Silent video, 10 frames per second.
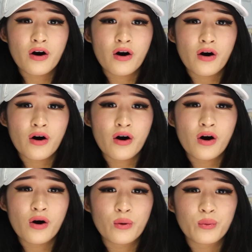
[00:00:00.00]

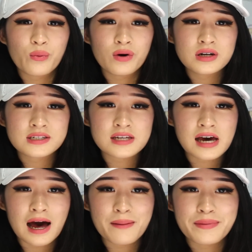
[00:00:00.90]
Oh, what
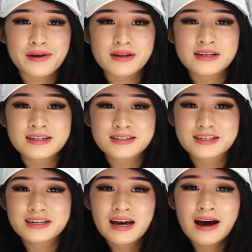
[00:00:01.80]

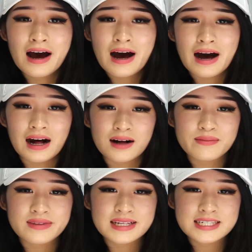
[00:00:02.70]
happened?
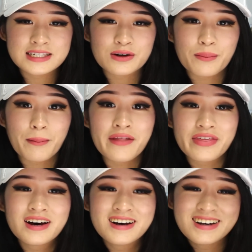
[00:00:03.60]
This is your
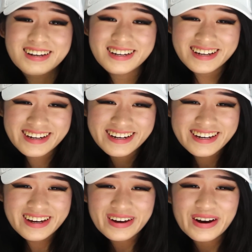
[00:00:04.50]
mother.
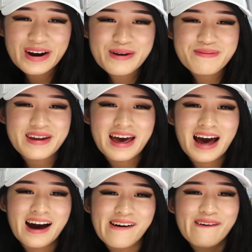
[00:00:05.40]
Home
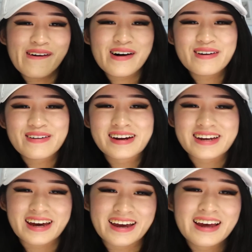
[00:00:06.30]
now. Oh,
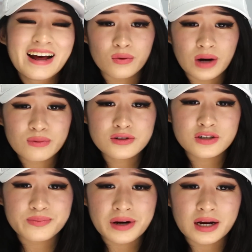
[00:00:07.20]
okay. Why would
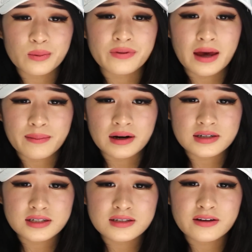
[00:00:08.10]
you break up with
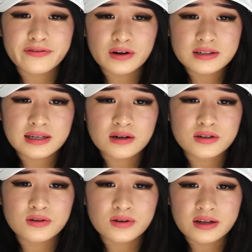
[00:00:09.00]
Emma? She's the first girl
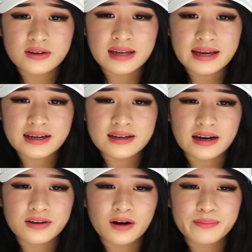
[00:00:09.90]
to look at you naked
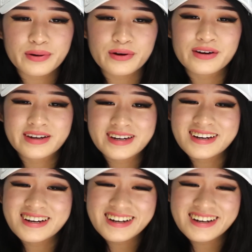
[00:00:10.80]
and not poke.